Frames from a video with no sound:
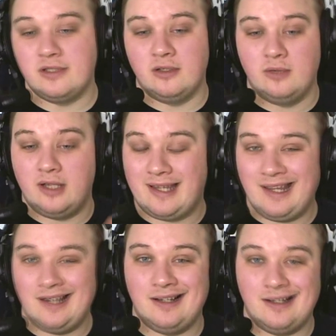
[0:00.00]
So
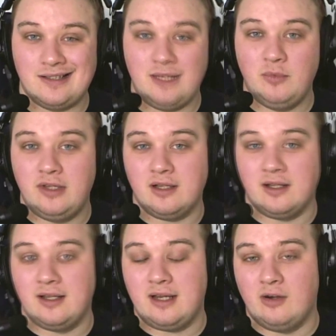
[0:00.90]
again, like same with
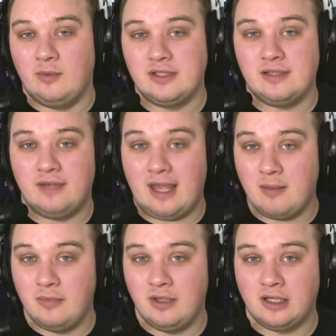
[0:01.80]
like Yarrow and stuff like
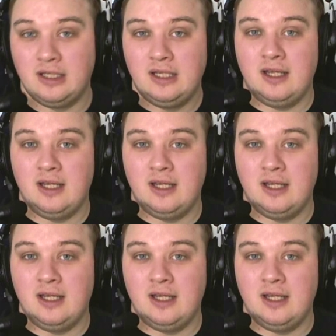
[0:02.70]
Hamburg,